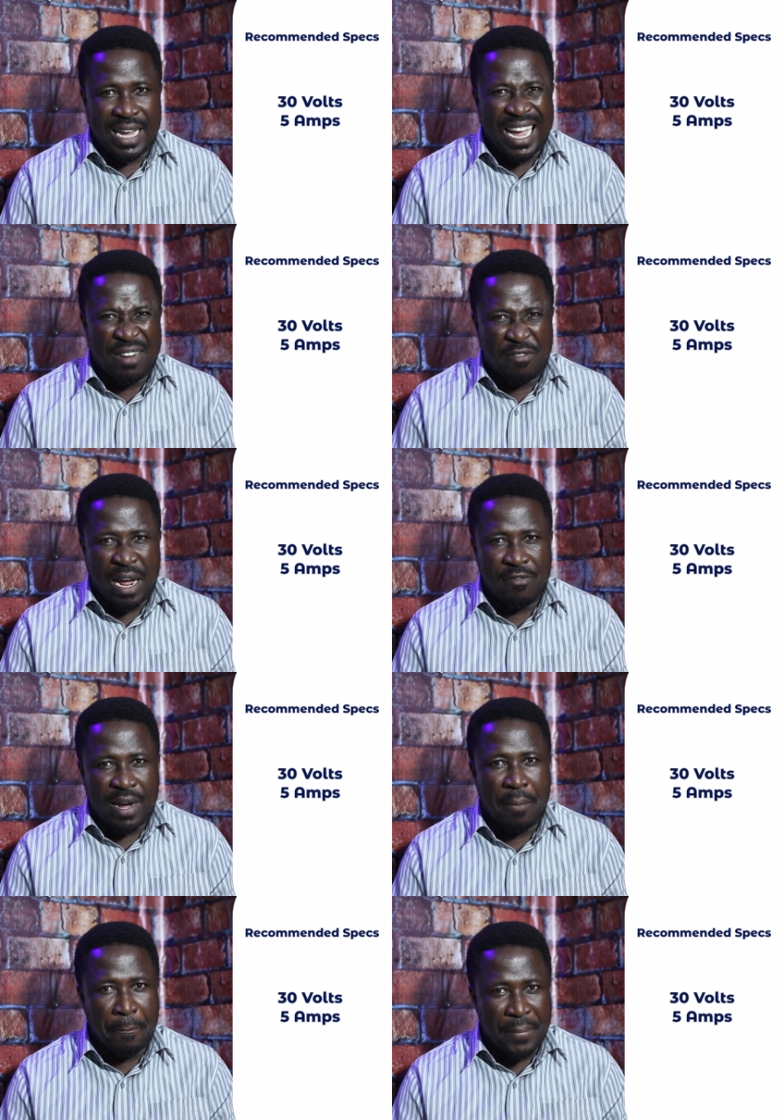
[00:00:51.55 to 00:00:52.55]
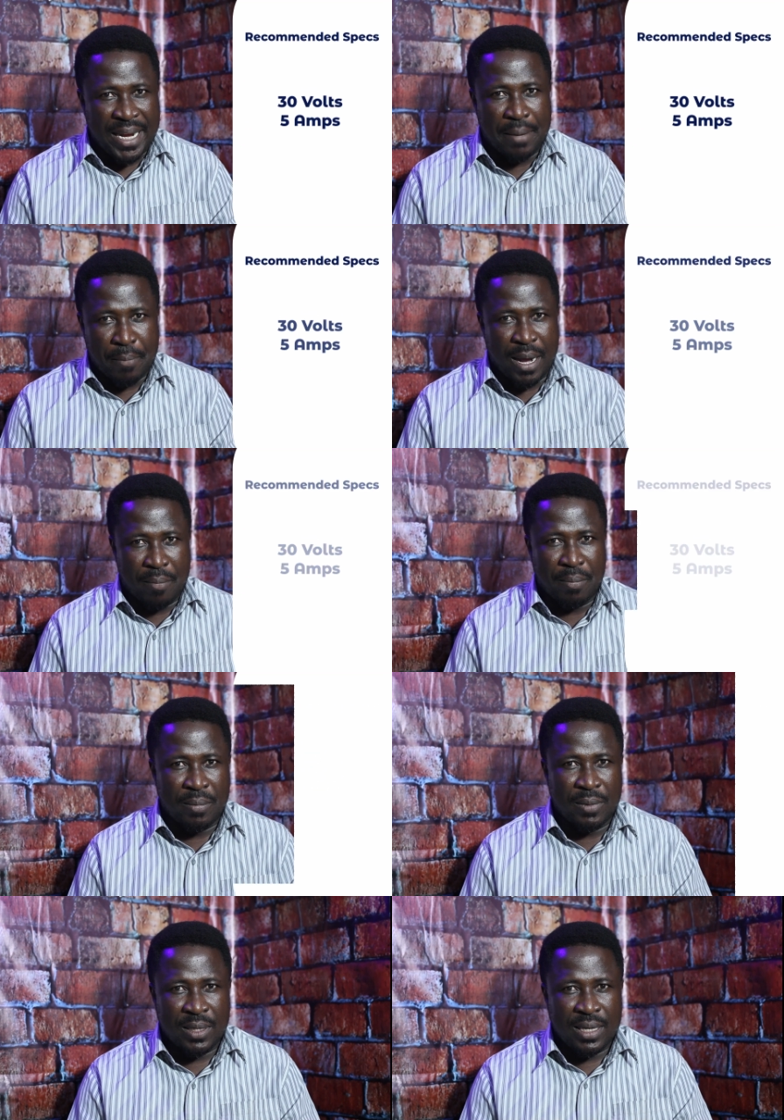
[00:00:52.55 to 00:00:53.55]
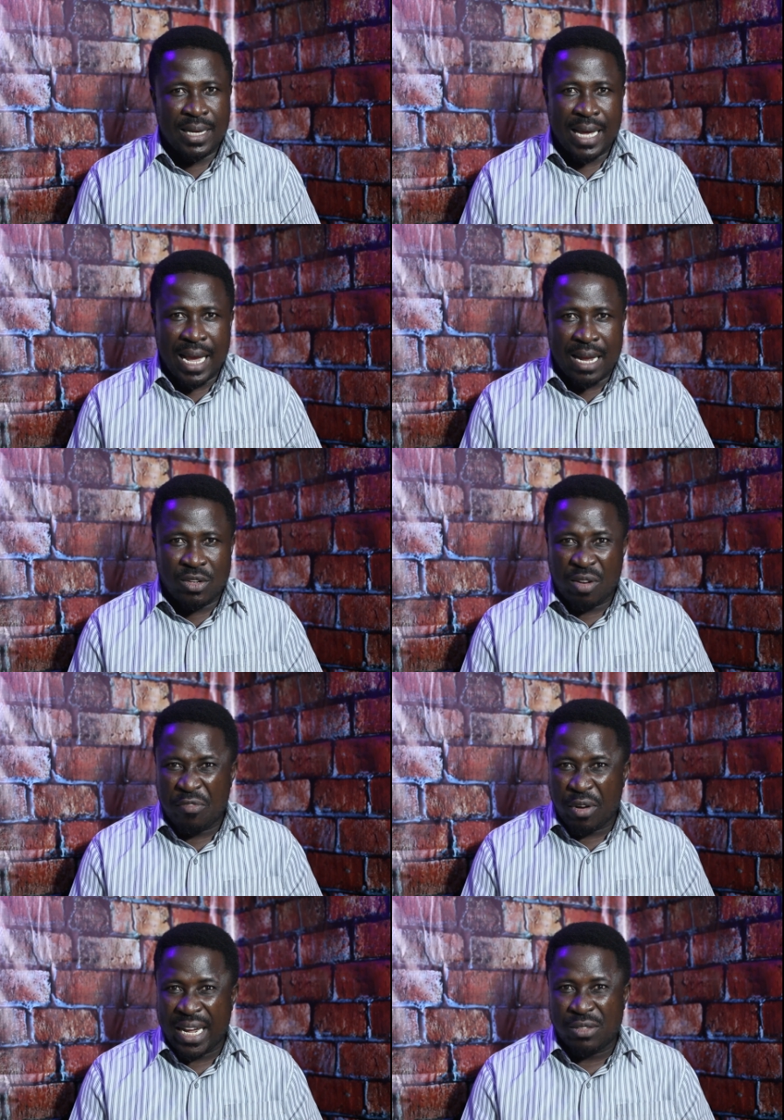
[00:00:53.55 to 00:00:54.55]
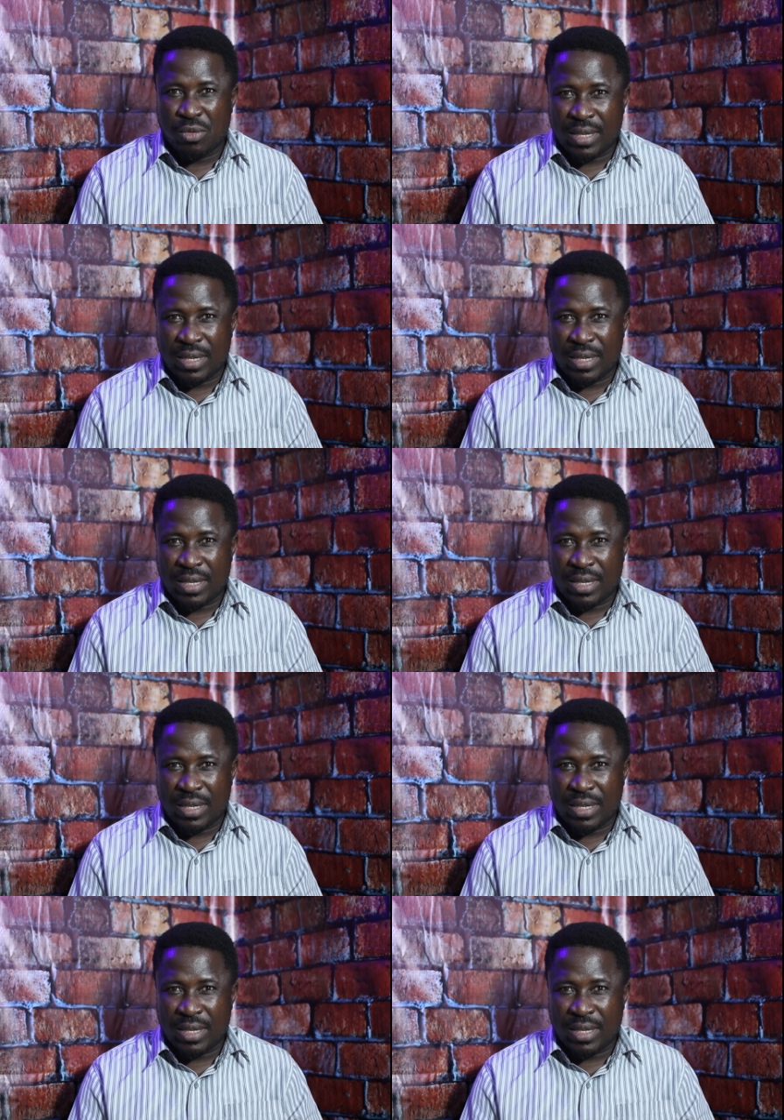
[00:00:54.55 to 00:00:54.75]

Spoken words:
and 5 amp minimum, and don't forget to